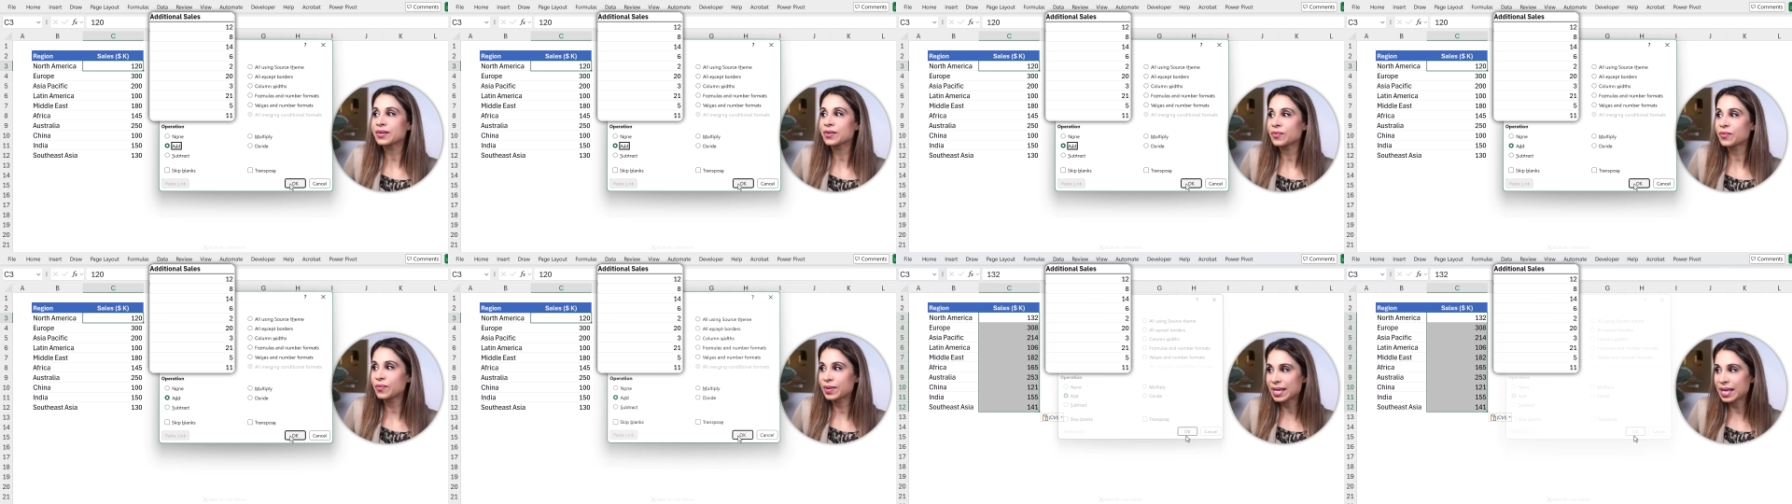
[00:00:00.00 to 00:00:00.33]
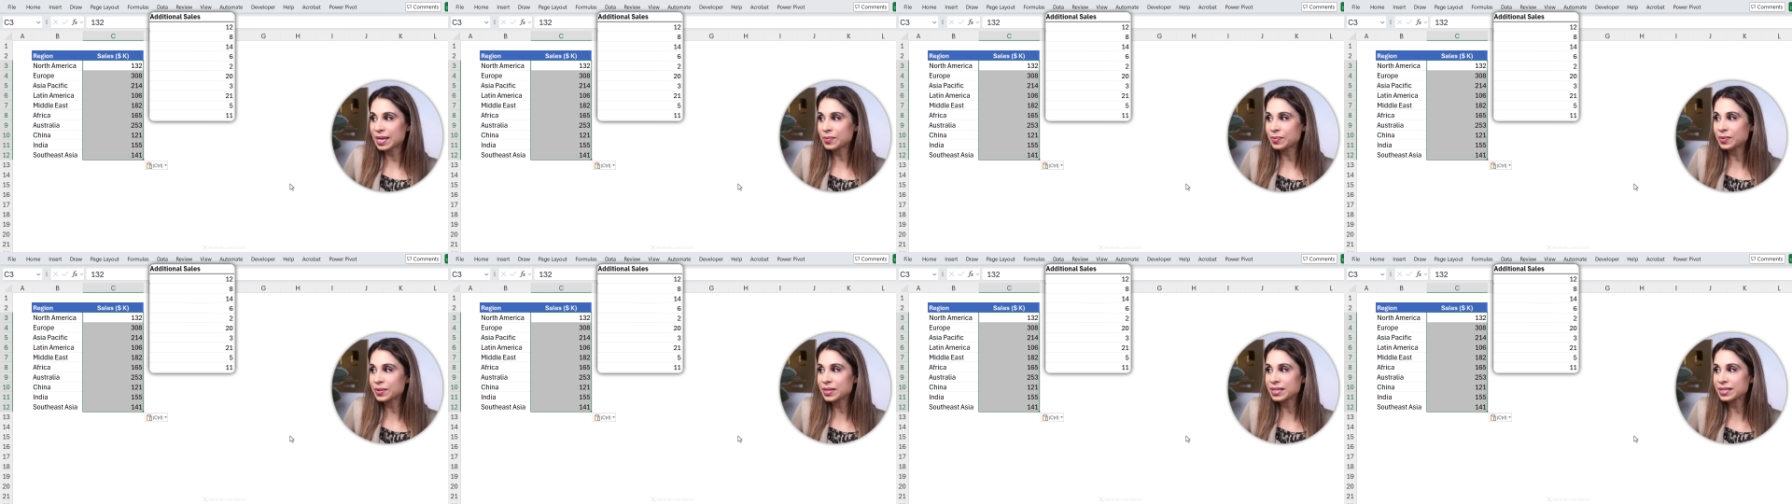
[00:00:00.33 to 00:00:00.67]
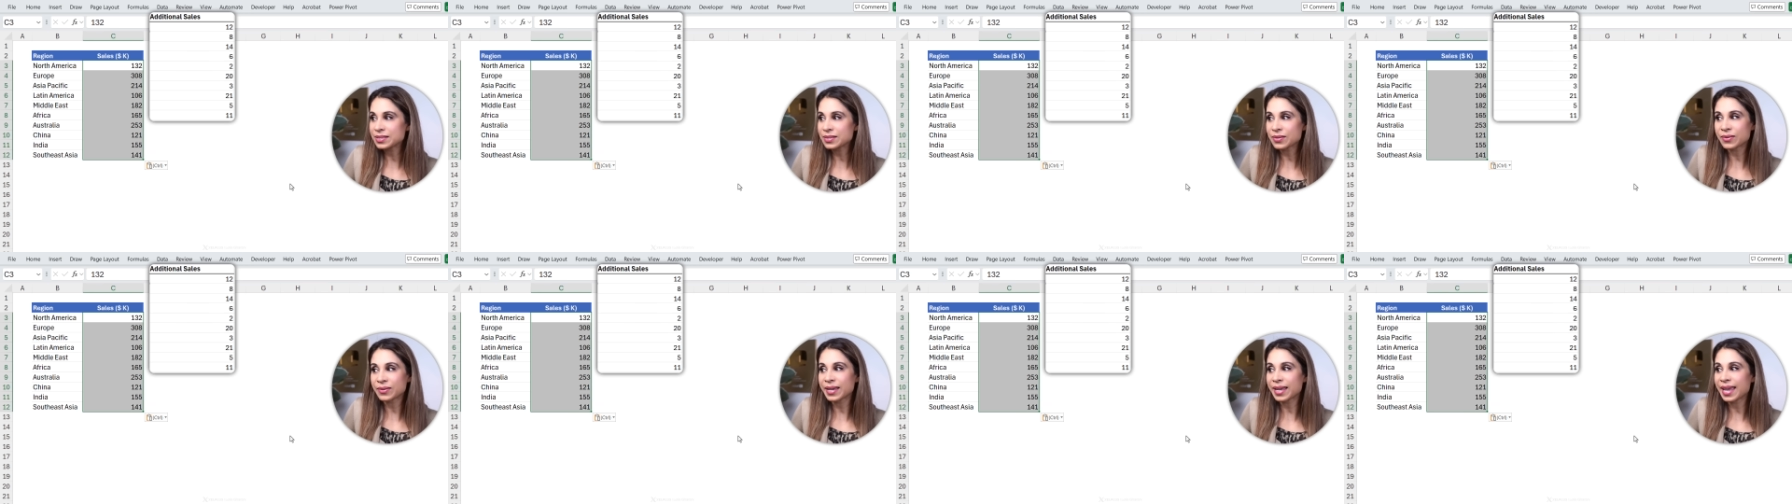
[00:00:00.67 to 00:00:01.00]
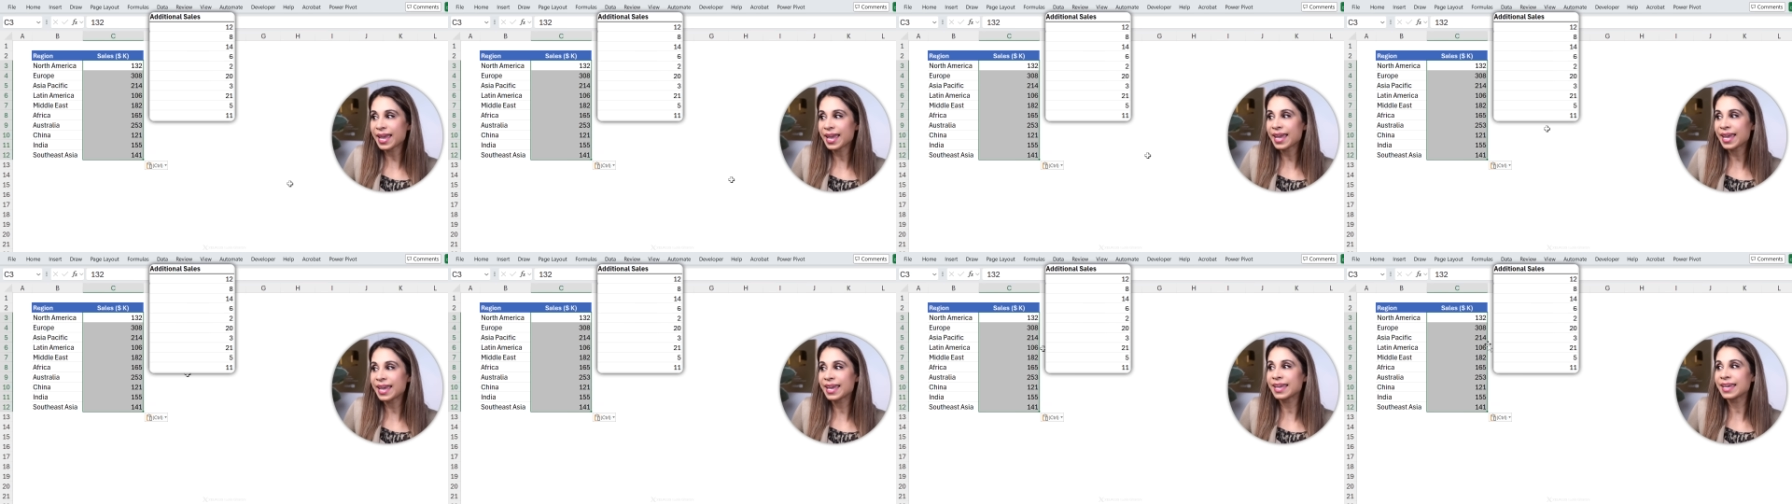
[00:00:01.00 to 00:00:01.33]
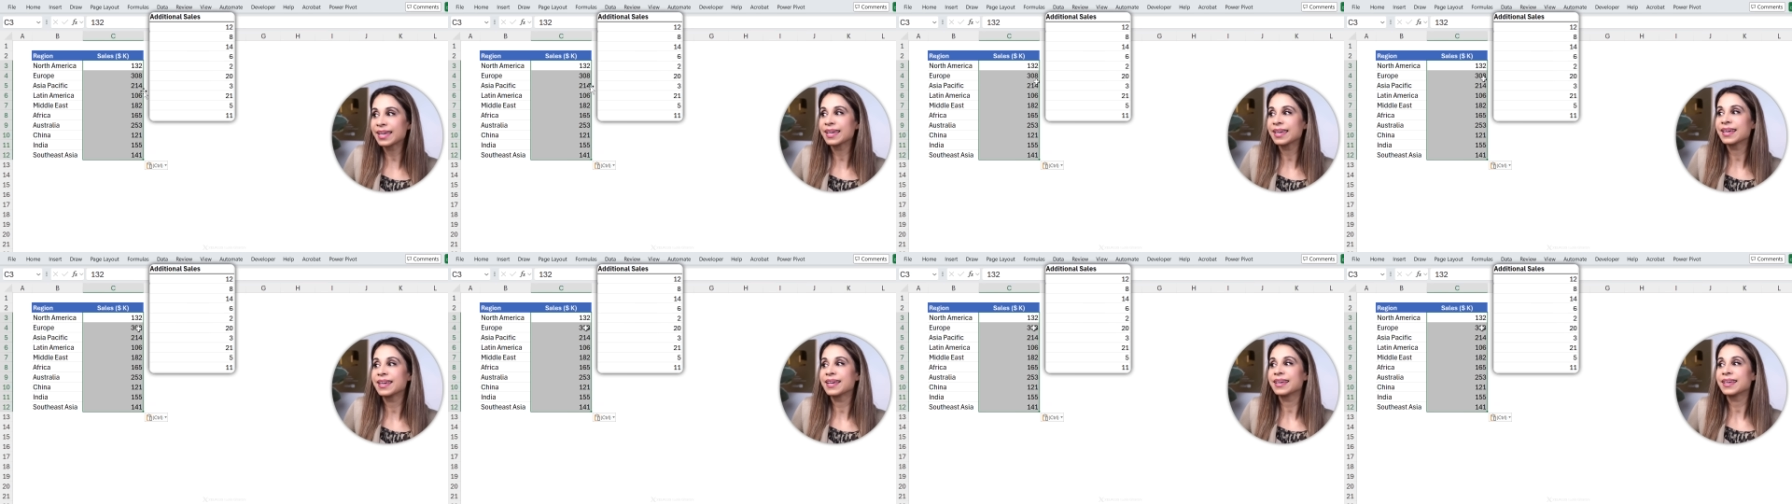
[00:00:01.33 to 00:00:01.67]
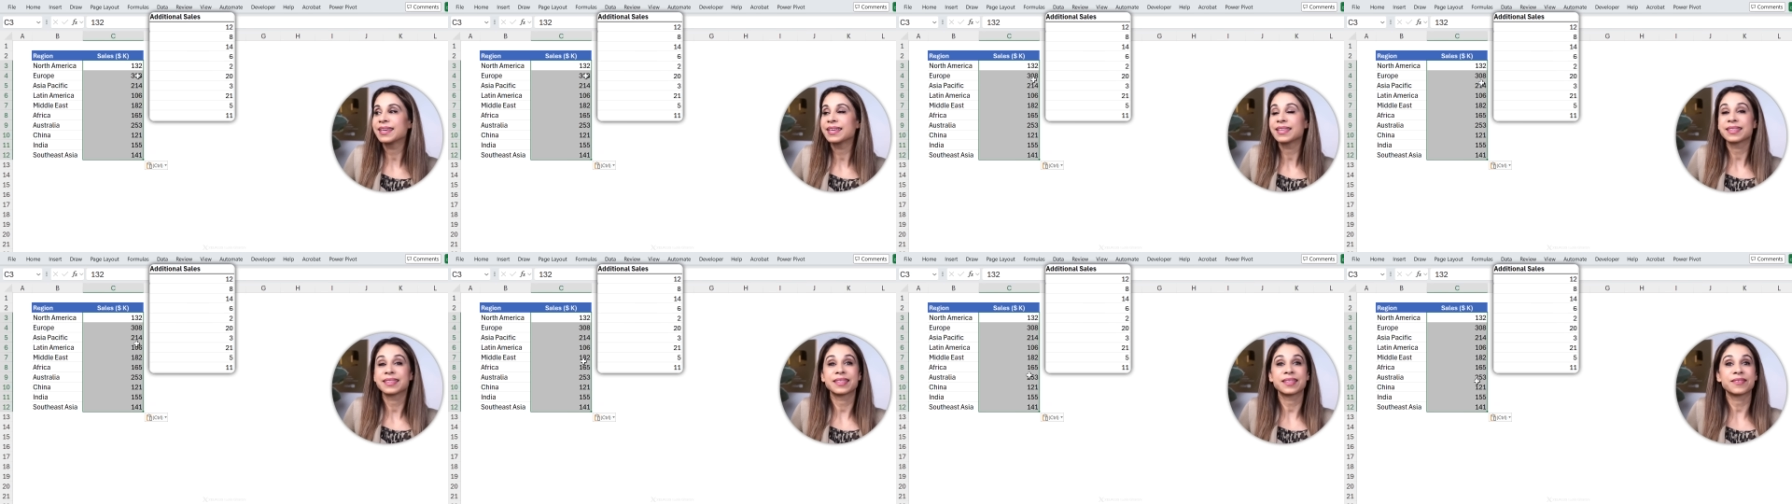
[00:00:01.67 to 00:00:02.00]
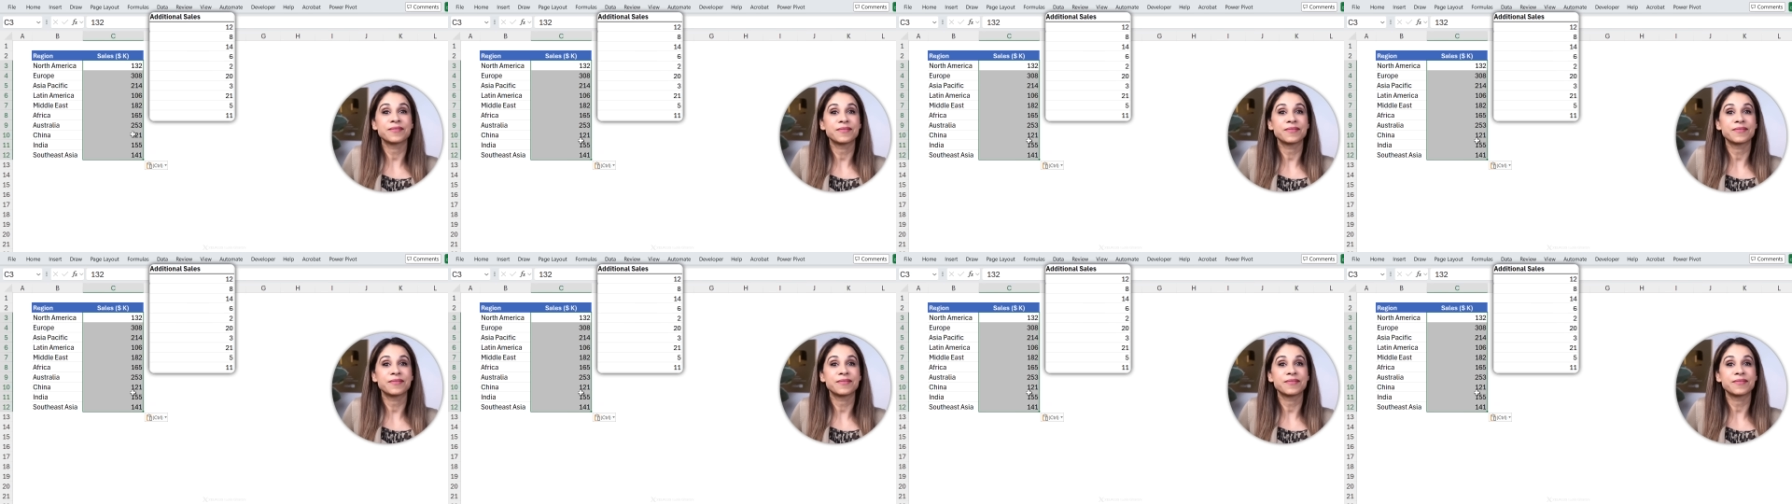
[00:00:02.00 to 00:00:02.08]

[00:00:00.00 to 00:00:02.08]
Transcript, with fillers: When I press OK, the